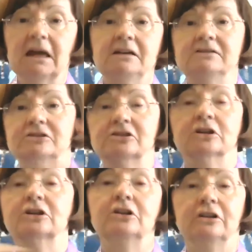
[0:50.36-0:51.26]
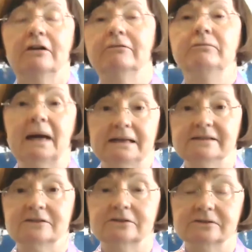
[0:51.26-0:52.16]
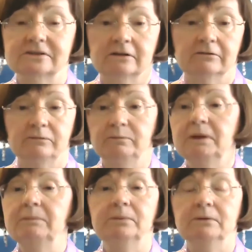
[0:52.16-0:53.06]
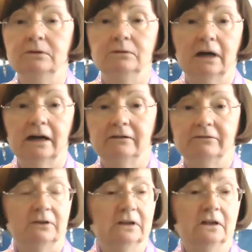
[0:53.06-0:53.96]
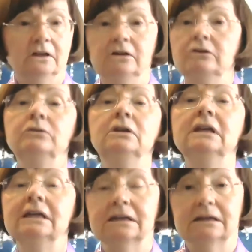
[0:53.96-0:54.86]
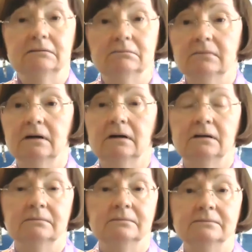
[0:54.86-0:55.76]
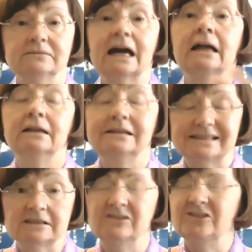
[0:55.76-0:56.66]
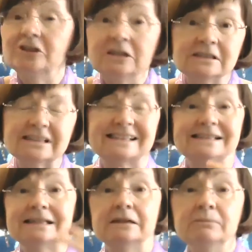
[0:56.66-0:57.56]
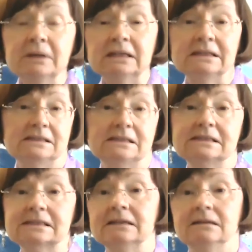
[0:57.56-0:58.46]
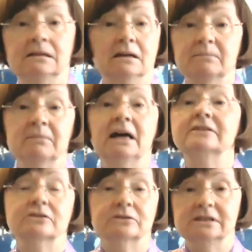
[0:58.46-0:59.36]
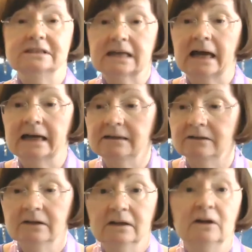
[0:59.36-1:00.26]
a circle of masters, of people who have unique talents and geniuses and abilities and masteries and